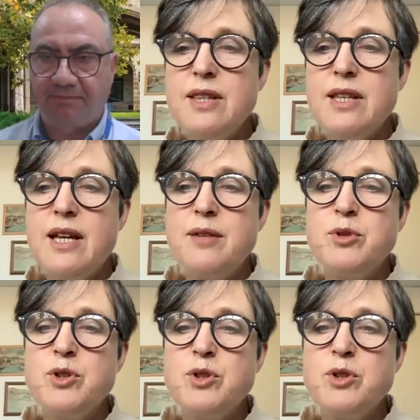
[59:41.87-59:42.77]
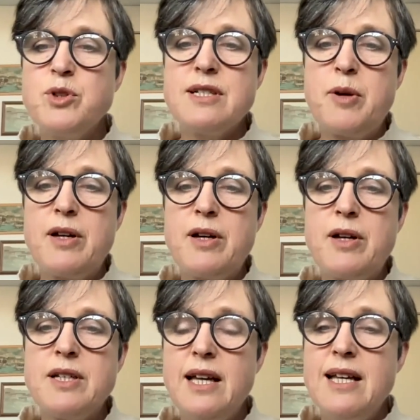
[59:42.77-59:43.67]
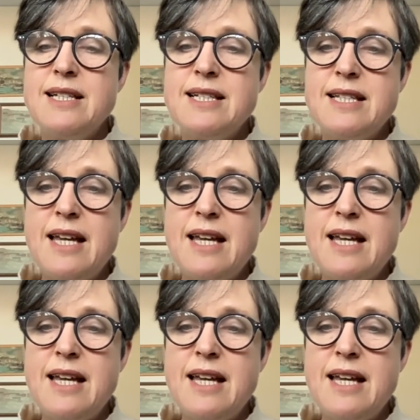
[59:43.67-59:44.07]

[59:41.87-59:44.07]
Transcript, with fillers: think the Animal Justice Party